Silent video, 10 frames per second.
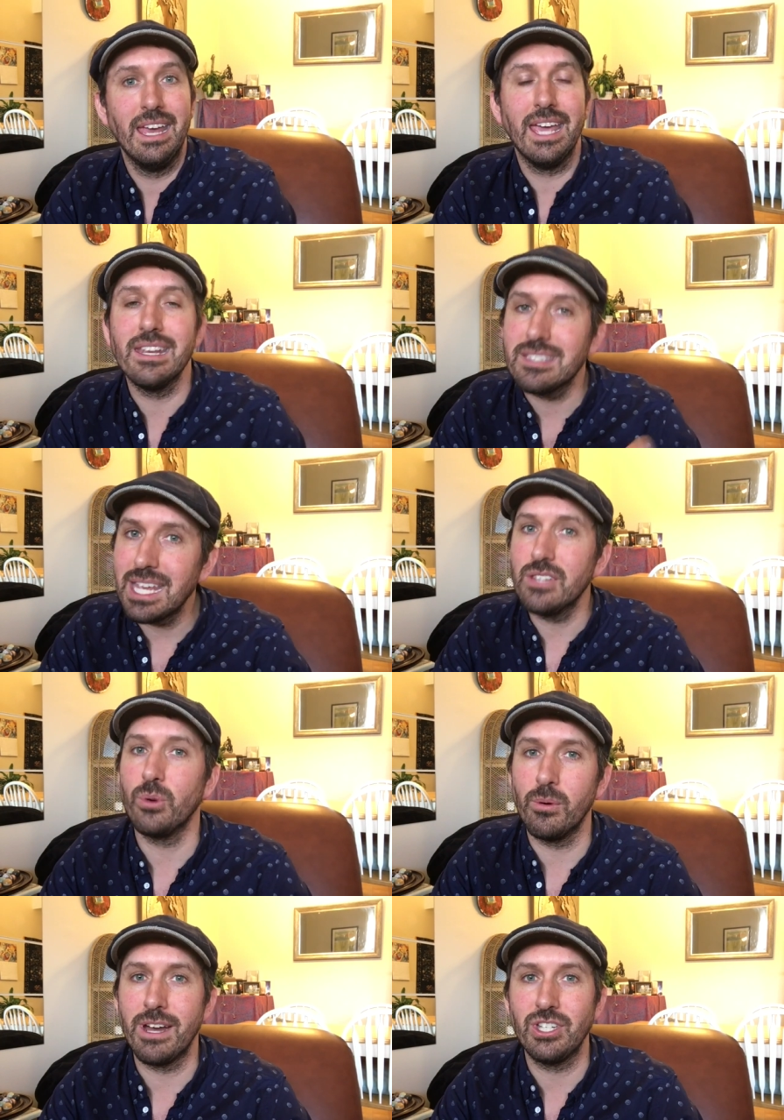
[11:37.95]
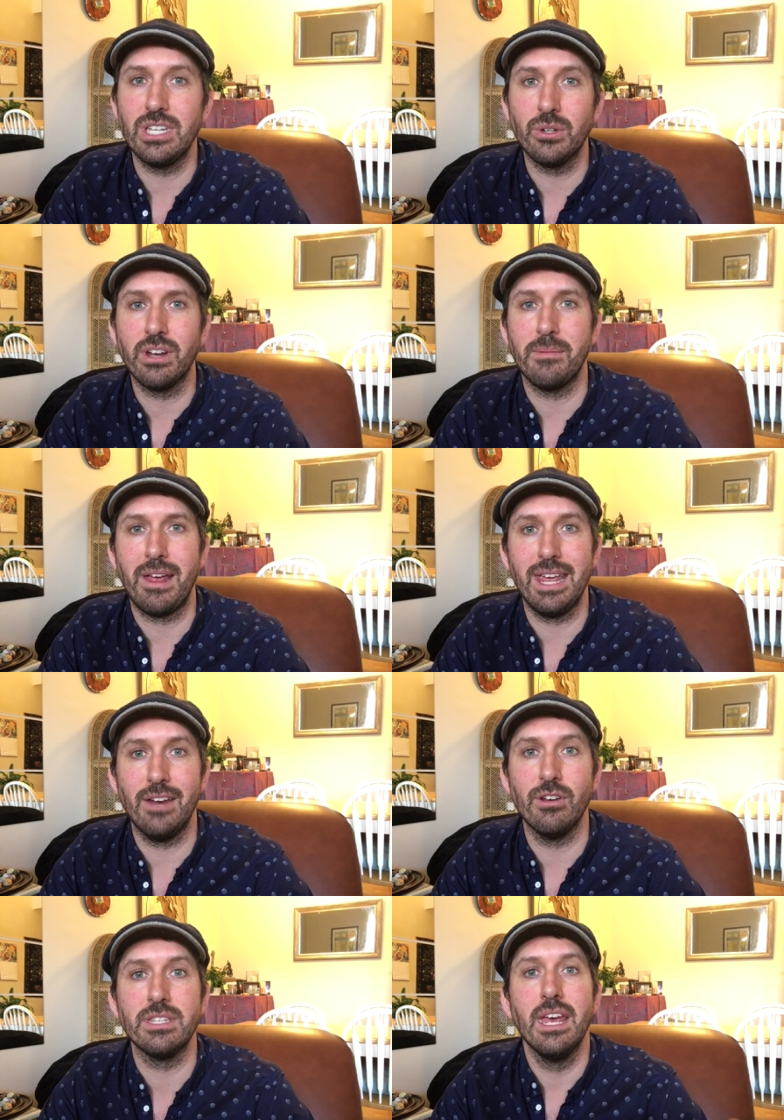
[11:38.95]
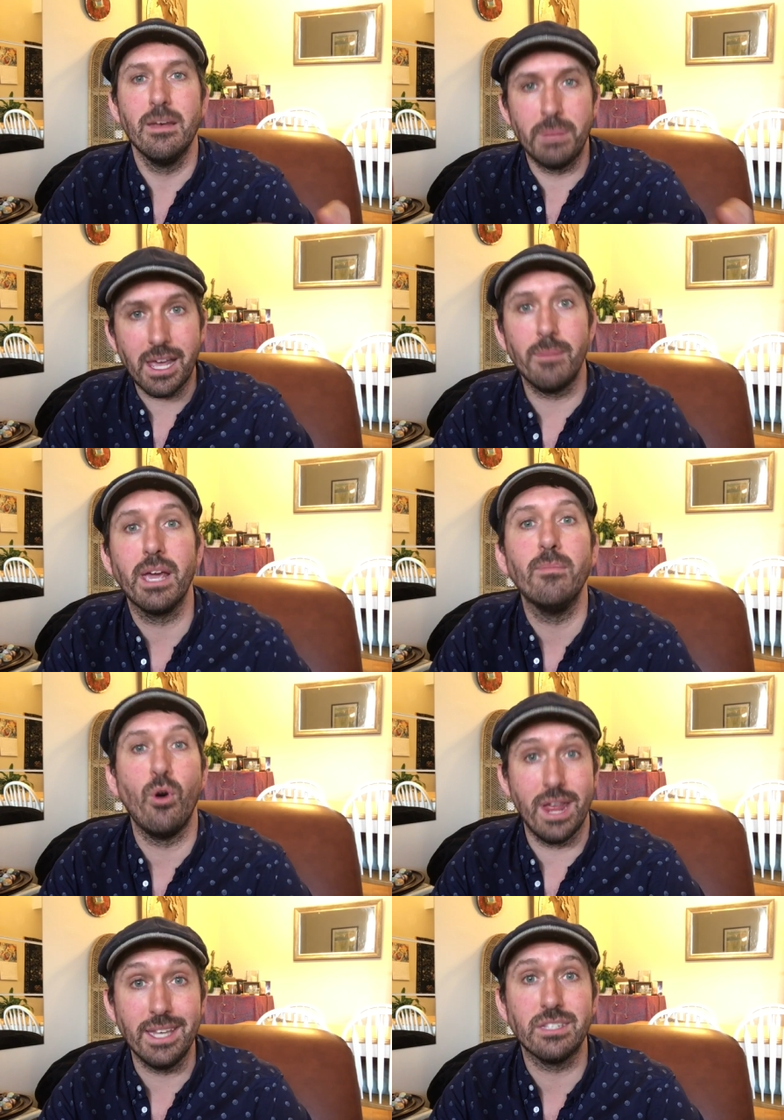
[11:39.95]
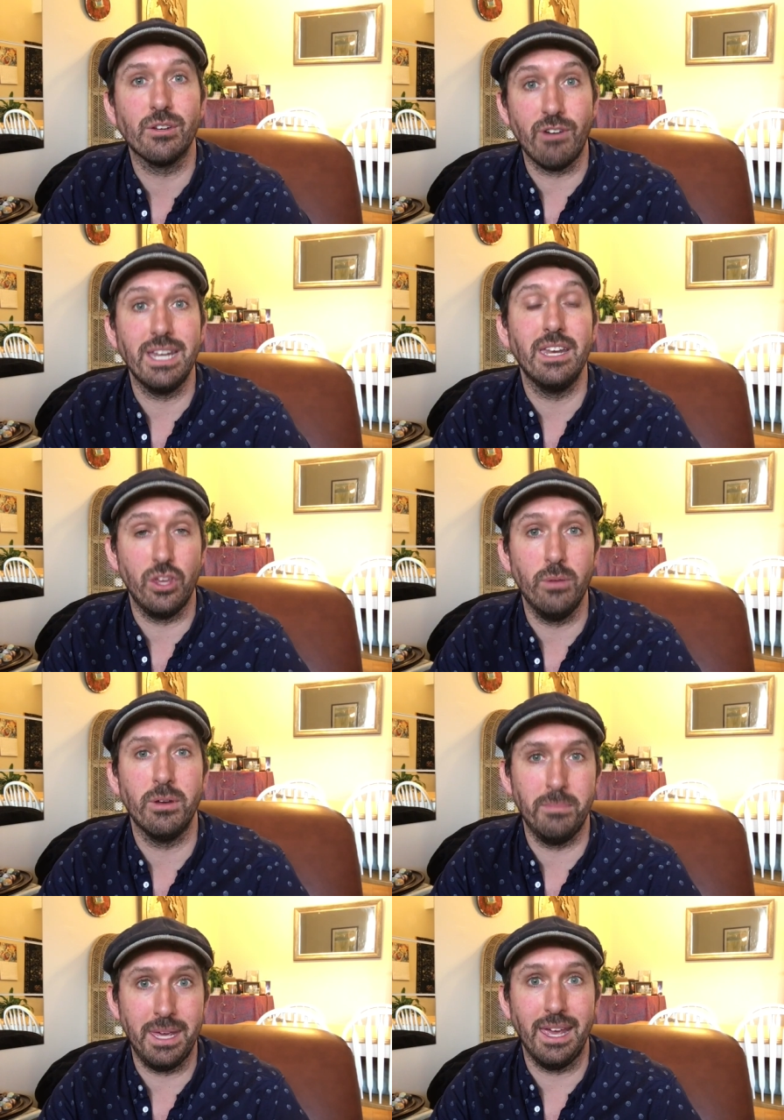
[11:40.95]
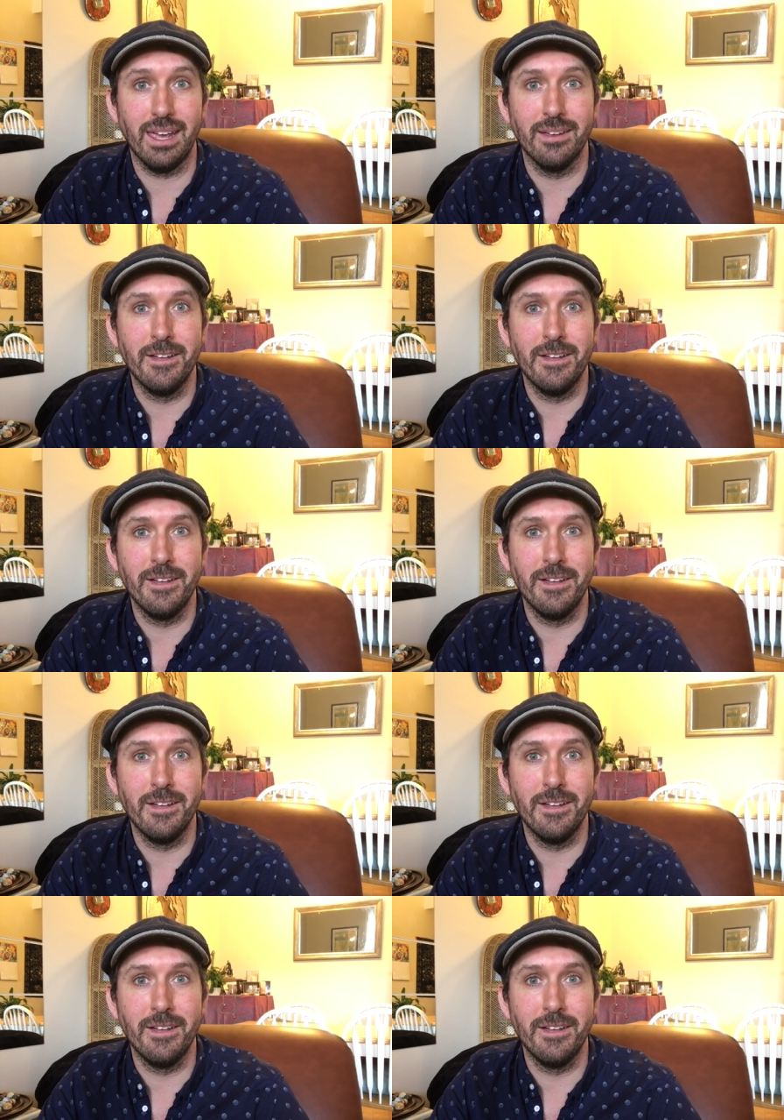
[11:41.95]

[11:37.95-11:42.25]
In a sense, what we're actually talking about here is becoming a more integrated human being